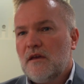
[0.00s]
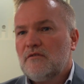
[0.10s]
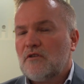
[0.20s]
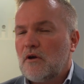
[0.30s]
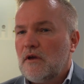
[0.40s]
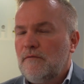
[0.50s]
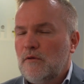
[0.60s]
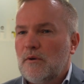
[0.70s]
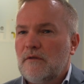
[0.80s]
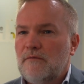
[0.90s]
So if
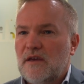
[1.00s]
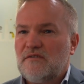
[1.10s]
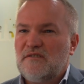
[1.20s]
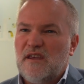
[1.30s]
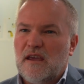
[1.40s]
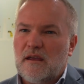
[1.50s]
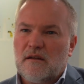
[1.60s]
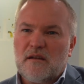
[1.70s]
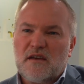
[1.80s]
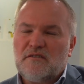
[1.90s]
you invest
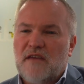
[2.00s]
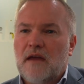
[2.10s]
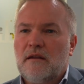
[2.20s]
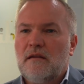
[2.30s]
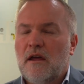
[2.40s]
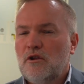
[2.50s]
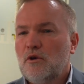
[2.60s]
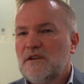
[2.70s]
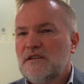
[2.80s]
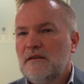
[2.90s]
in a standard
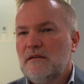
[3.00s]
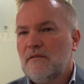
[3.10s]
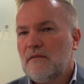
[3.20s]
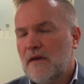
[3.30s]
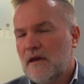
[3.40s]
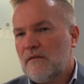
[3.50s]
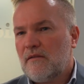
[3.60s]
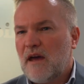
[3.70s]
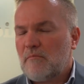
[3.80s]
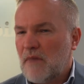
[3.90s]
annuity, then
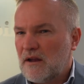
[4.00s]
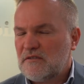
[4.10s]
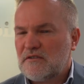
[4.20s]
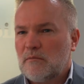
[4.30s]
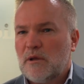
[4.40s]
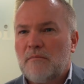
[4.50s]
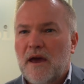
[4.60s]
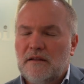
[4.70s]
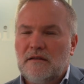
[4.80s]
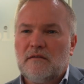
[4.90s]
that money is going to be
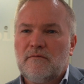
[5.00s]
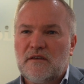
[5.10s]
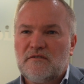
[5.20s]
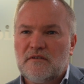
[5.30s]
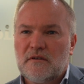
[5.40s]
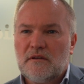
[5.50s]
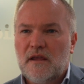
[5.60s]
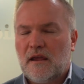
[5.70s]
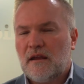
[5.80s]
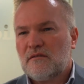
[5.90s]
mainly invested
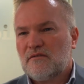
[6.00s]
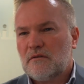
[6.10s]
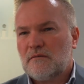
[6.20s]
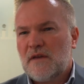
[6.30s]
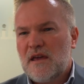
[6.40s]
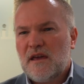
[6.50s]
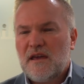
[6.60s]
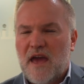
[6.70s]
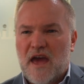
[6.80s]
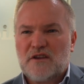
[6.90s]
in sort of
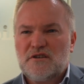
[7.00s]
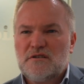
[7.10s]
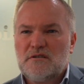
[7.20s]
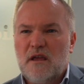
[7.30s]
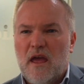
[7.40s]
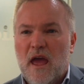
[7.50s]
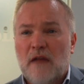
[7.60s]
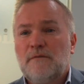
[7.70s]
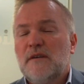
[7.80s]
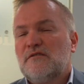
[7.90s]
cash
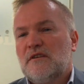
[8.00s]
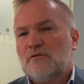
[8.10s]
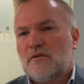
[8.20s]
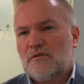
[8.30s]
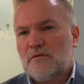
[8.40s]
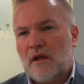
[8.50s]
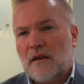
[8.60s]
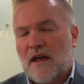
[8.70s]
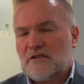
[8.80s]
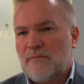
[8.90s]
and fixed interest, a
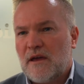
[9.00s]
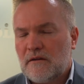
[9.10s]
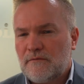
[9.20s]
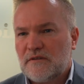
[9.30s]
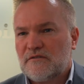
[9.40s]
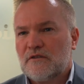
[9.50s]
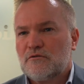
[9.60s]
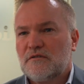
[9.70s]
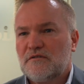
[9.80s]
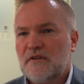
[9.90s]
large amount in fixed
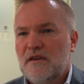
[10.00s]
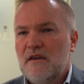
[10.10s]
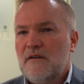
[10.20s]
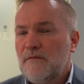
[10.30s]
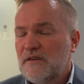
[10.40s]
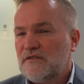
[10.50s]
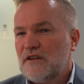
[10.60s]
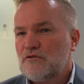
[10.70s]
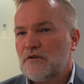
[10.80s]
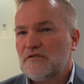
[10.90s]
interest. Fixed
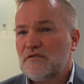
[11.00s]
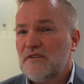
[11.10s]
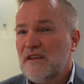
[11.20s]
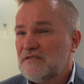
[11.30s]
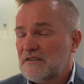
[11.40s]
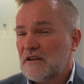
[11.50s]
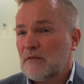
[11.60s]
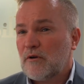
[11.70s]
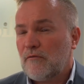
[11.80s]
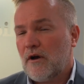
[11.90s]
interest isn't going
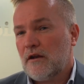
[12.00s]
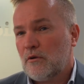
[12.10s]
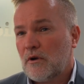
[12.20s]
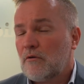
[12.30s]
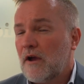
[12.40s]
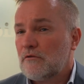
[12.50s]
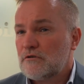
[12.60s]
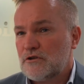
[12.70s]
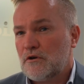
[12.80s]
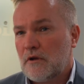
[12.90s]
to provide you a great
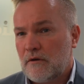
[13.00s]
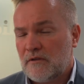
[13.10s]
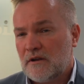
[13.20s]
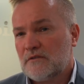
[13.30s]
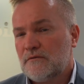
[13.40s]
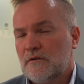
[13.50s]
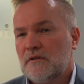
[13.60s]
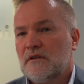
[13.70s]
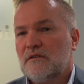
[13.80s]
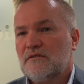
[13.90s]
return over the next few
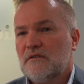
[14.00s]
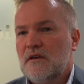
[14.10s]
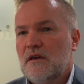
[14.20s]
years.